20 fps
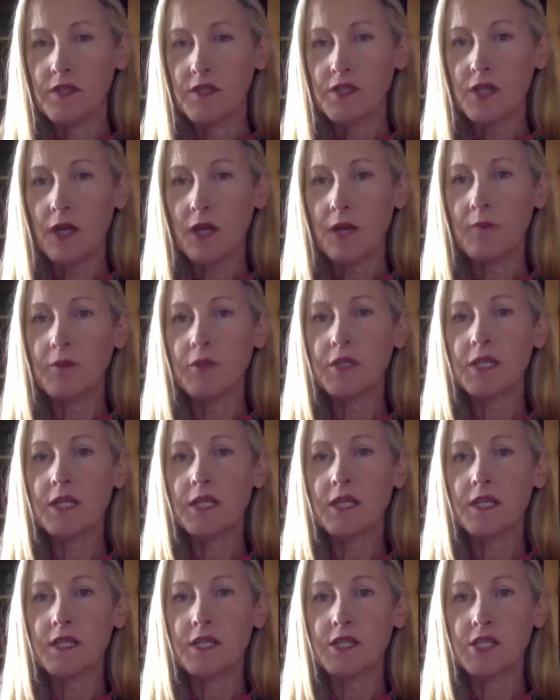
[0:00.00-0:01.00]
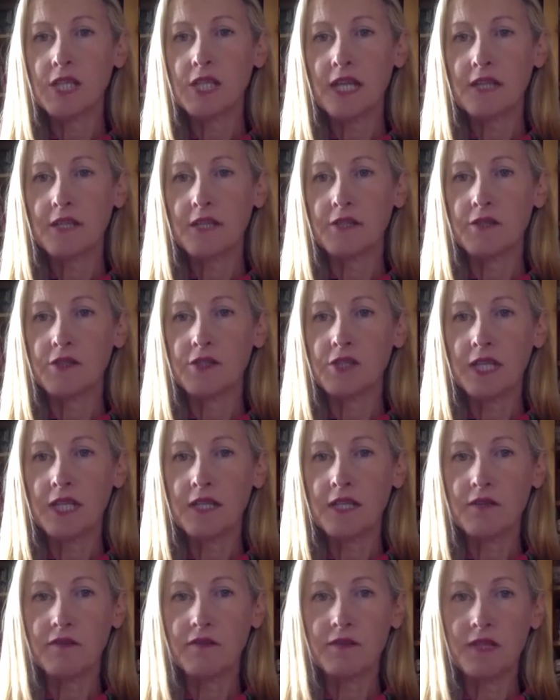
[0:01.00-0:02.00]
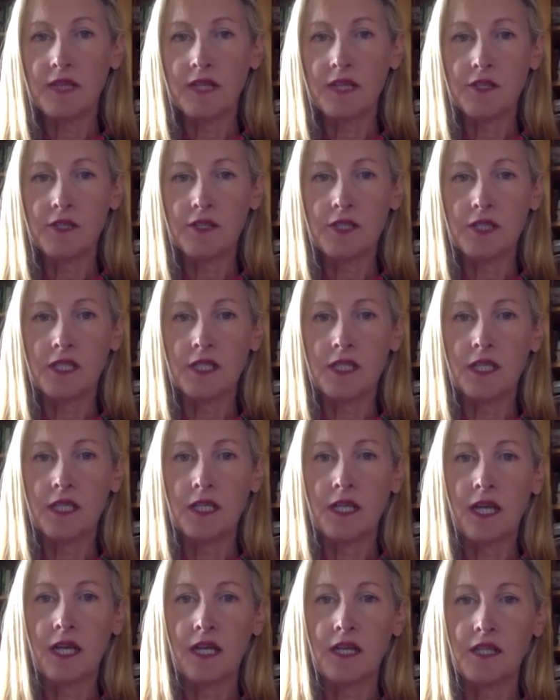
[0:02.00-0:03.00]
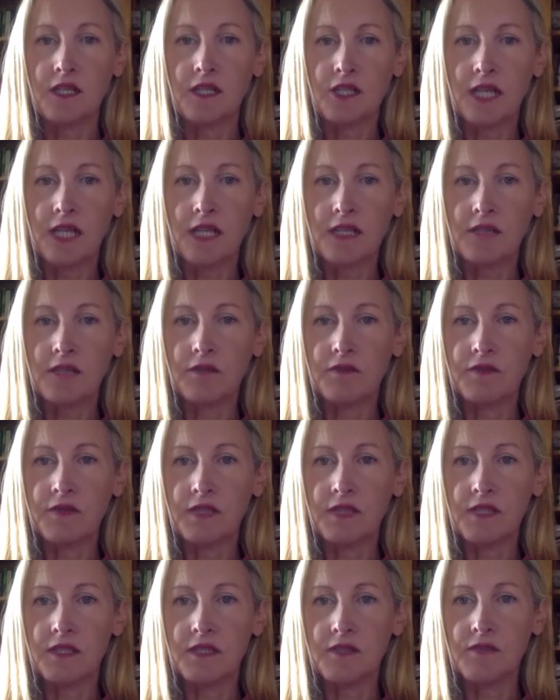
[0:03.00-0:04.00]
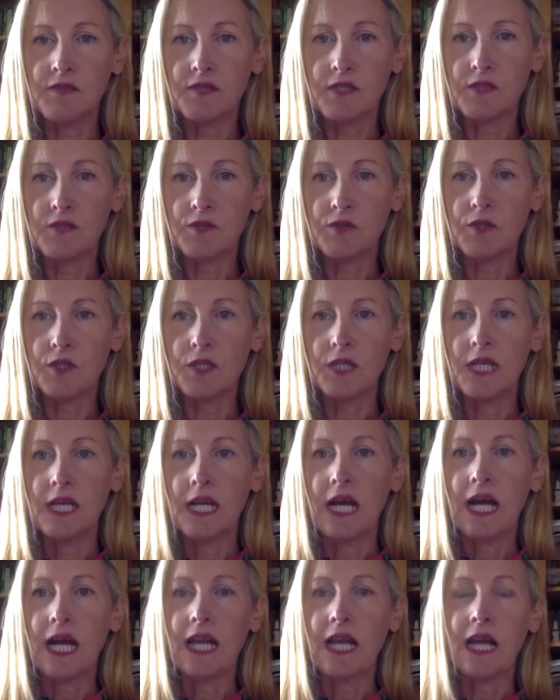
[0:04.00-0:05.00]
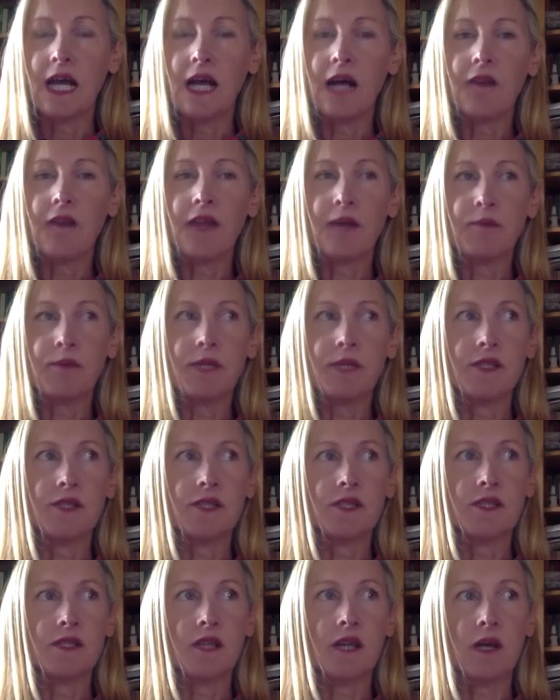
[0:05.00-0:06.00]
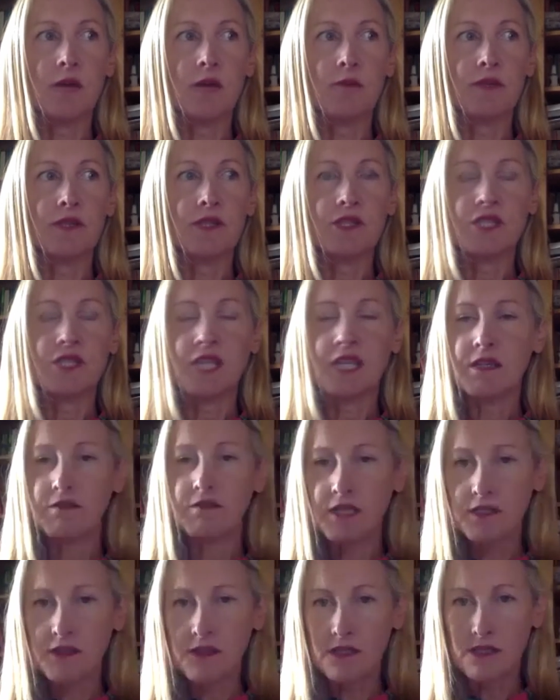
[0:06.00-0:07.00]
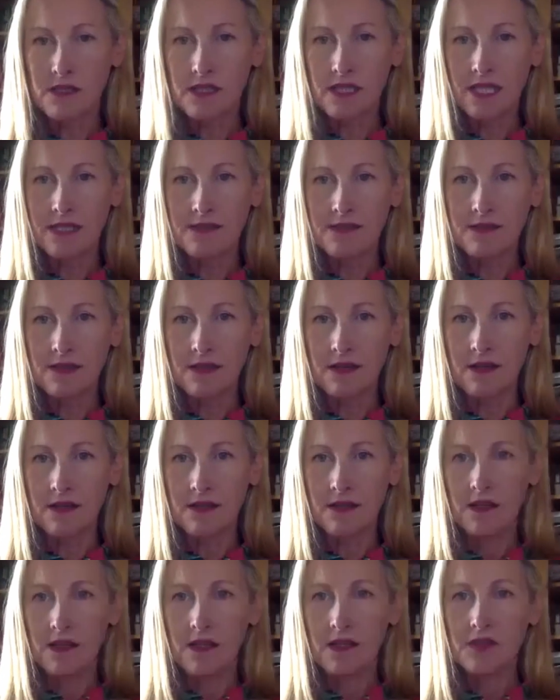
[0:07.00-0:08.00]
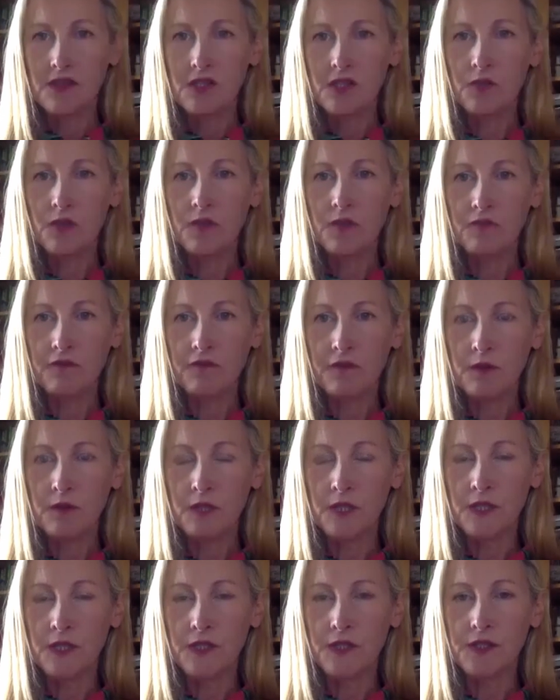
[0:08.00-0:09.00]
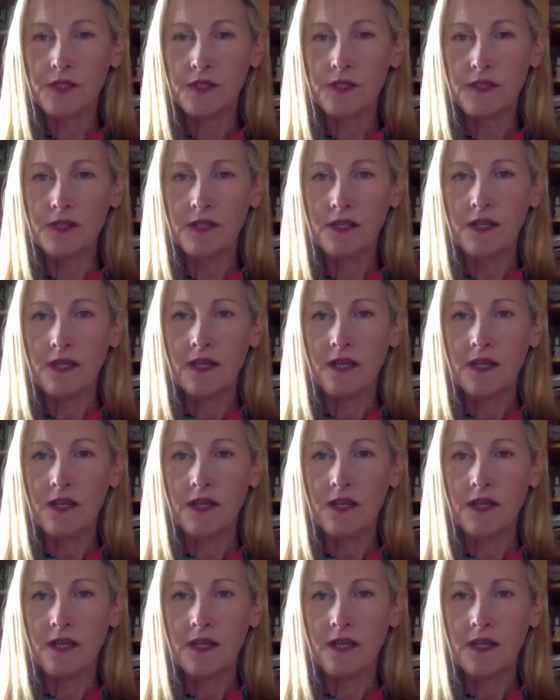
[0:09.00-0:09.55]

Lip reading: So I'm looking at the shadow of a nation and the shadow of an individual, and how that pitches up generations later to influence